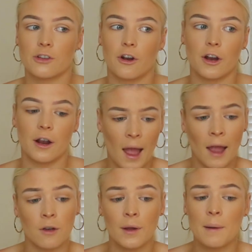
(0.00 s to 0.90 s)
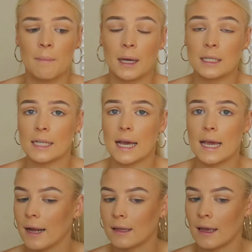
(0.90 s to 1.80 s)
So I go in on
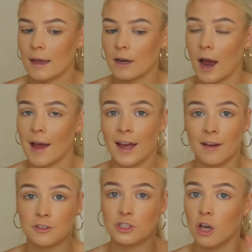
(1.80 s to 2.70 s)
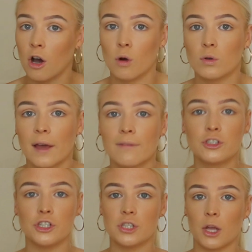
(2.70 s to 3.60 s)
Monday and then I have the whole day of
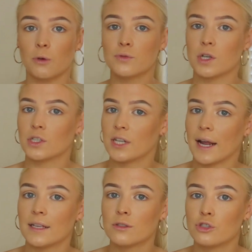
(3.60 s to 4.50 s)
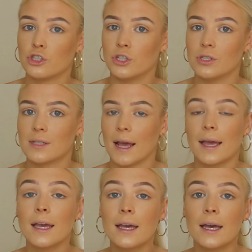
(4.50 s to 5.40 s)
Tuesday off so today is
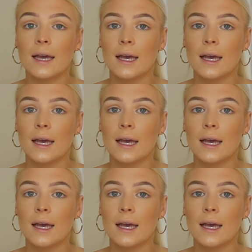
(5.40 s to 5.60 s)
Tuesday